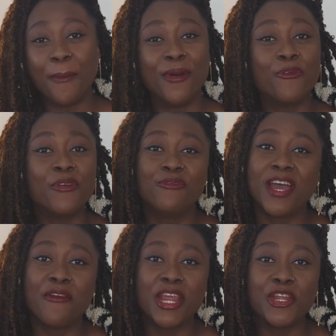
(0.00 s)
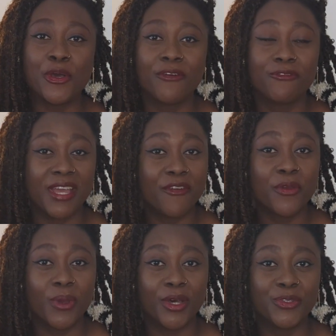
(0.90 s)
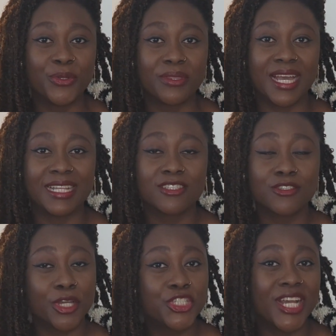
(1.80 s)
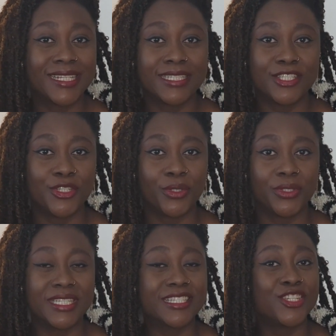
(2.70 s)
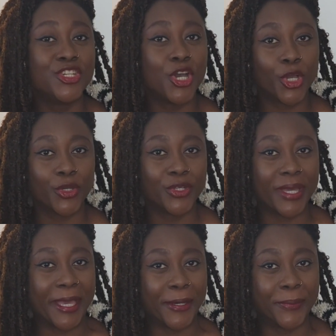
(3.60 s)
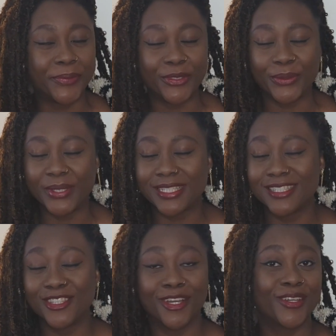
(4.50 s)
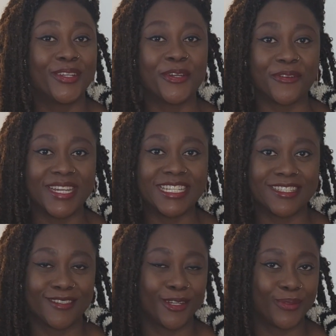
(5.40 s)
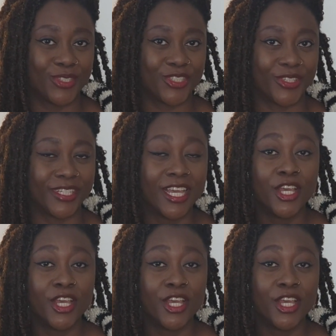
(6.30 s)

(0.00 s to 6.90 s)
But we very well know that such attitude is not gonna help you. It's not gonna create a solution.